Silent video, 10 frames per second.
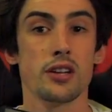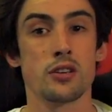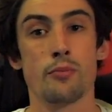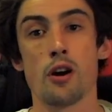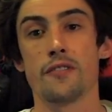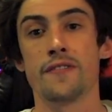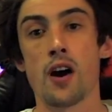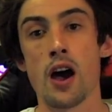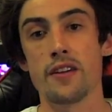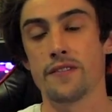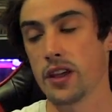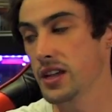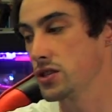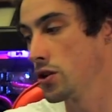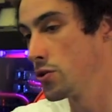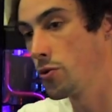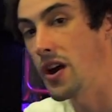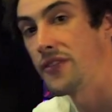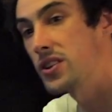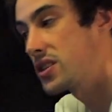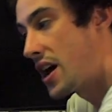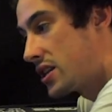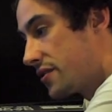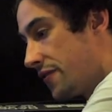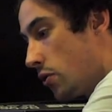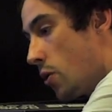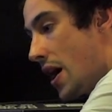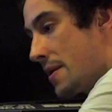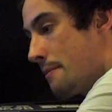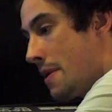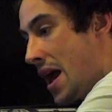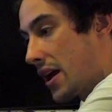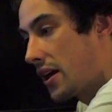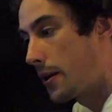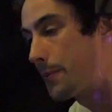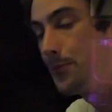to modify for external graphics cards for a Mac.